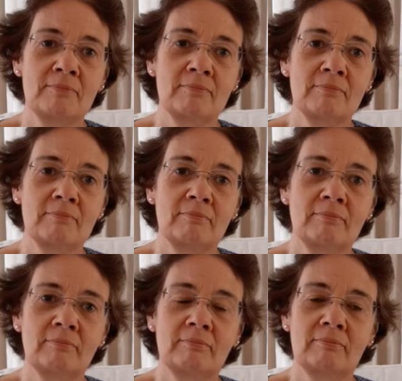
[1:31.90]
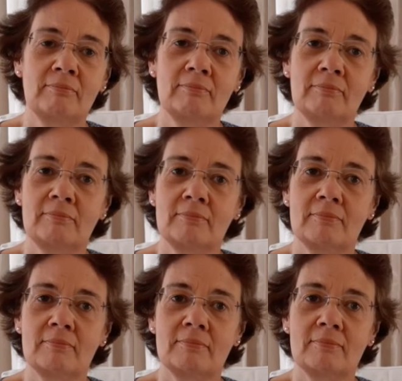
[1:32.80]

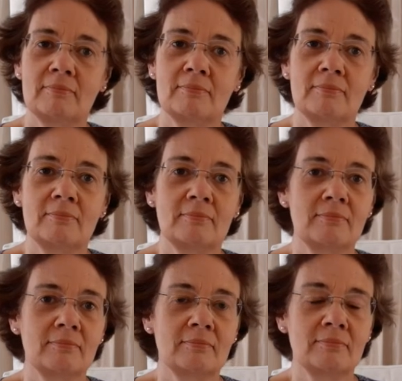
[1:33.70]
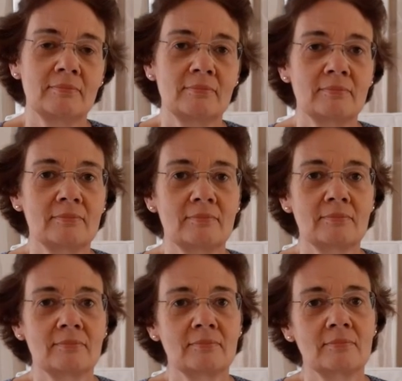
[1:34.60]

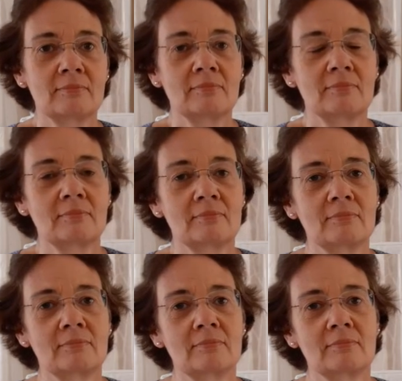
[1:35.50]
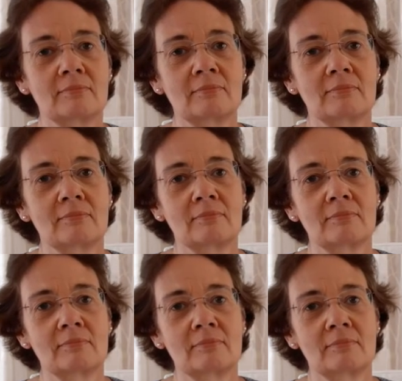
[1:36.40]

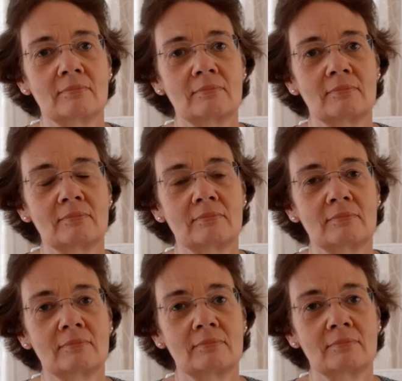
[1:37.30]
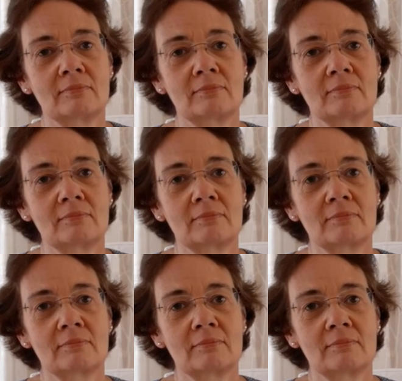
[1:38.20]
Nobody speaks.